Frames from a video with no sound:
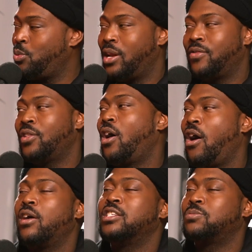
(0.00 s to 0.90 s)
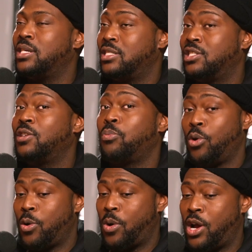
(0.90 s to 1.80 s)
one of the hardest places, to the
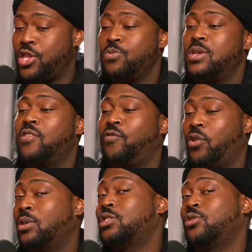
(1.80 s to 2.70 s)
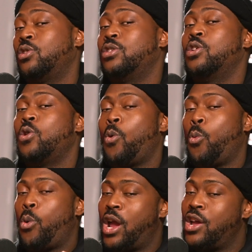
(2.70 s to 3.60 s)
point where you need to focus on
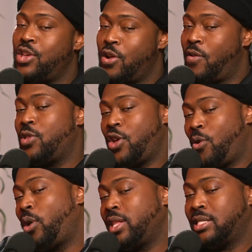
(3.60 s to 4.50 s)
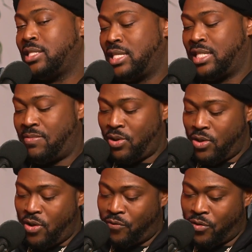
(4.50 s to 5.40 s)
where your audience is. Even though
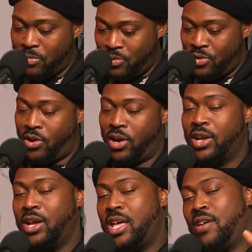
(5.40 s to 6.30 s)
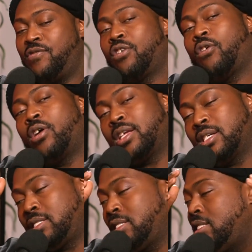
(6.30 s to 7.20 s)
you're from New York, if your
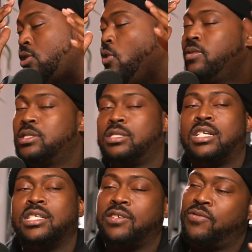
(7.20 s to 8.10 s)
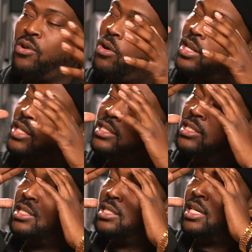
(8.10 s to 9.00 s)
audience is overseas, if your
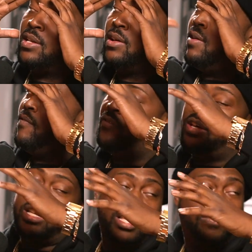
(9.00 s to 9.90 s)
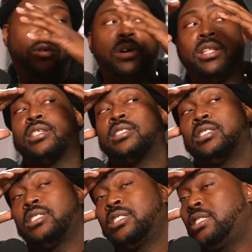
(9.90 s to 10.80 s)
audience is in Philly, if your audience
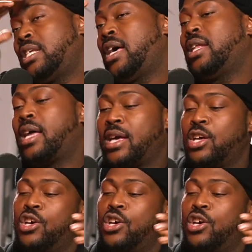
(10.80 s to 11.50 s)
is in LA,